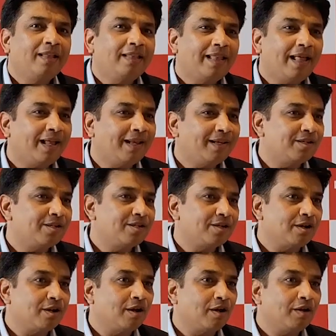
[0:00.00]
that,
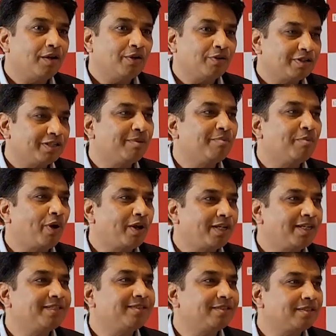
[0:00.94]
Sigmoid
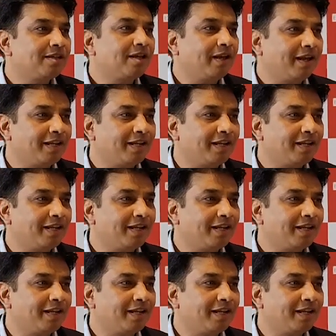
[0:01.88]
is